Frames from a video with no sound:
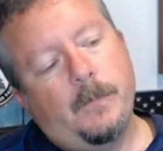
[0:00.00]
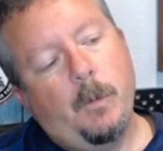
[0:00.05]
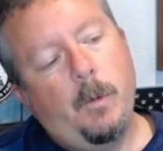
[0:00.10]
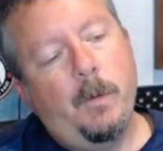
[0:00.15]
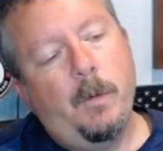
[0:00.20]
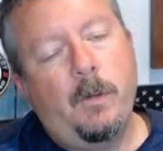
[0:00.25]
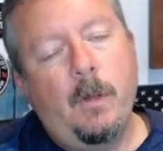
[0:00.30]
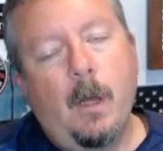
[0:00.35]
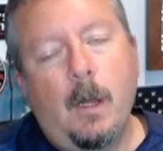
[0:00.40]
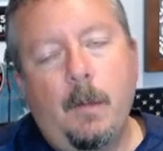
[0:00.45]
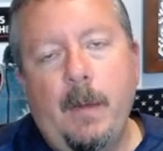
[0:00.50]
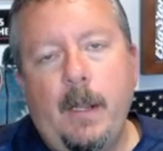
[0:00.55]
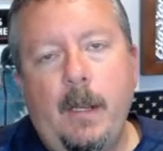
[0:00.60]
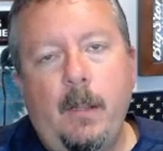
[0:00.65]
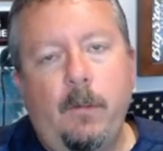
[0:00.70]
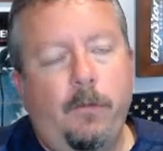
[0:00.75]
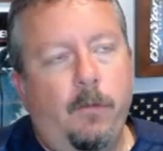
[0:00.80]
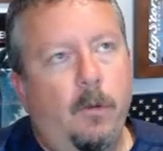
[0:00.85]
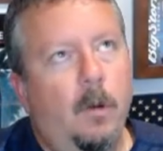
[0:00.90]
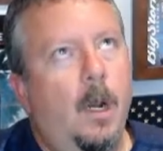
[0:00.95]
We've been talking about
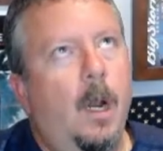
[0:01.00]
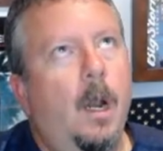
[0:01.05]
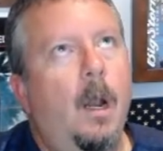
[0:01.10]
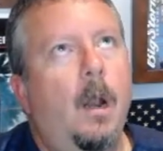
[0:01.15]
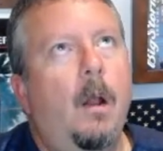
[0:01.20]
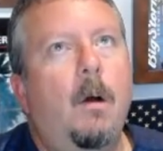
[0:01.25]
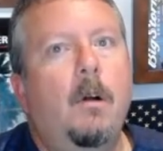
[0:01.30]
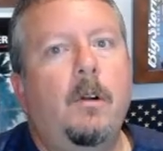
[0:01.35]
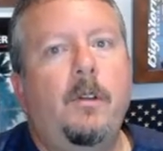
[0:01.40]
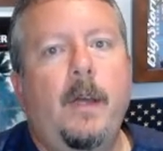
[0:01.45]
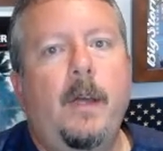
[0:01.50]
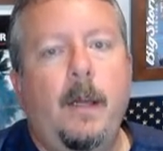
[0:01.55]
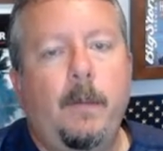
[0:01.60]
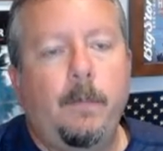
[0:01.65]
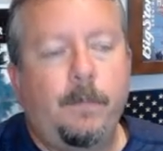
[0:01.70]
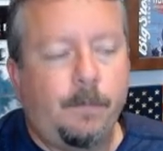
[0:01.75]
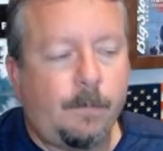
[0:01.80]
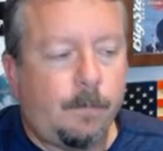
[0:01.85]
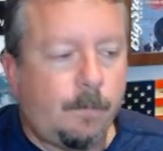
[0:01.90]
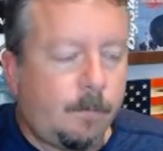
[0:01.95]
this for a long
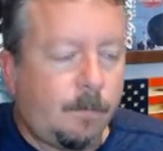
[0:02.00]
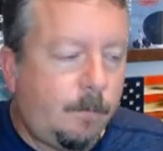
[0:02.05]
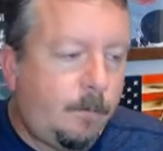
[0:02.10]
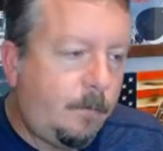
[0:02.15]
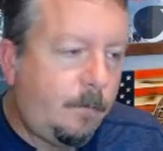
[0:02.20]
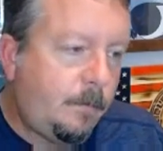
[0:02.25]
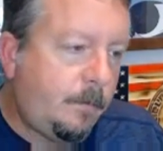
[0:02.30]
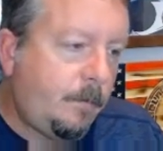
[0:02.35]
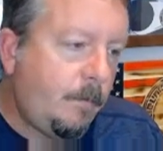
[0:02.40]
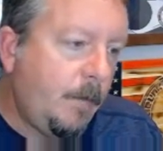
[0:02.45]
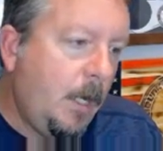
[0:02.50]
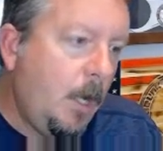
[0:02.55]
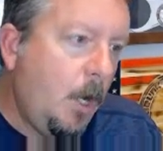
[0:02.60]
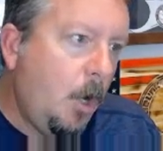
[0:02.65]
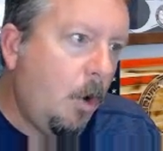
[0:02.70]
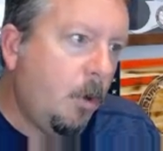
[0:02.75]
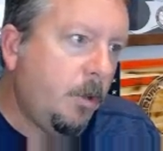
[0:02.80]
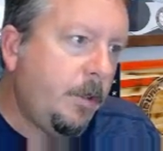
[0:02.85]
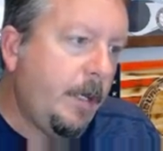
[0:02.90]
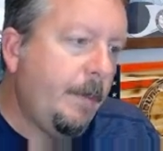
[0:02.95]

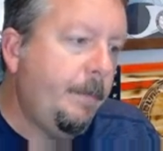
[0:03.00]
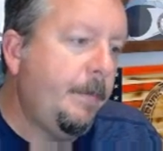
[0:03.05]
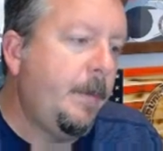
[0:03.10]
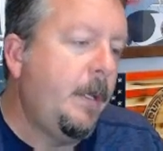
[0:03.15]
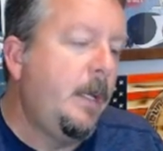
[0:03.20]
time.